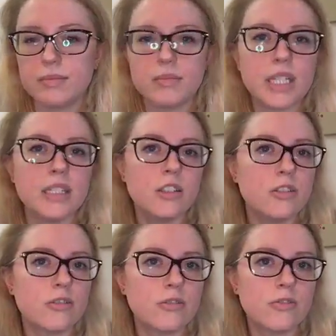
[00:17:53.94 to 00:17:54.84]
gain a
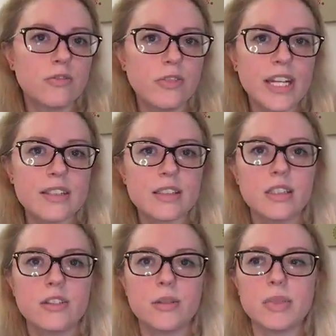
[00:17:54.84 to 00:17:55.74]
new
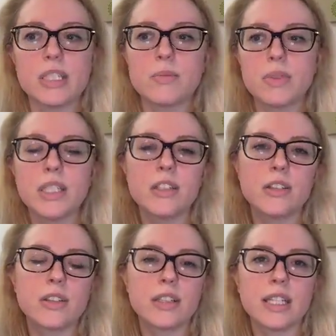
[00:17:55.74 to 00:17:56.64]
facet, or it may split,
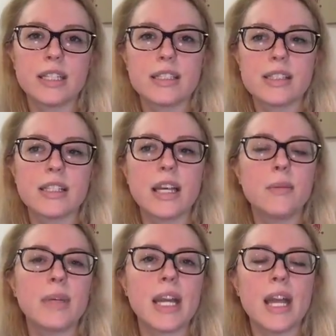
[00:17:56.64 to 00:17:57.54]
or, like, things like that
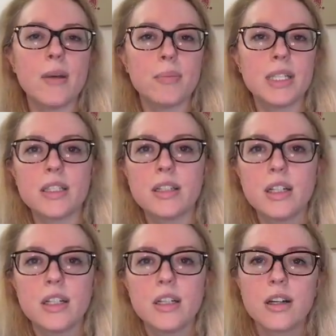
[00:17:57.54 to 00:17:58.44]
may happen
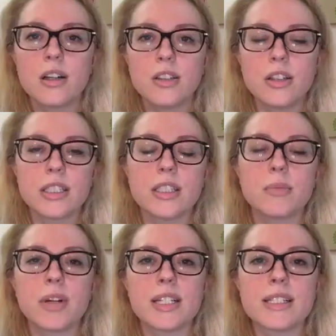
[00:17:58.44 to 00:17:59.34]
along in the
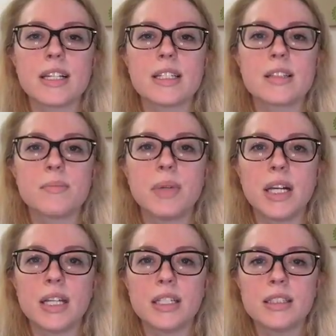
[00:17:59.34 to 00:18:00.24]
process,
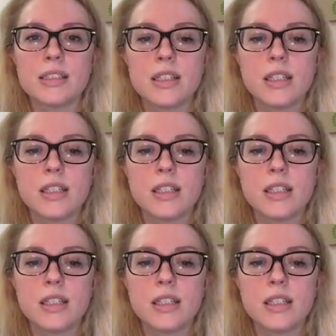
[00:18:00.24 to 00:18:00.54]
but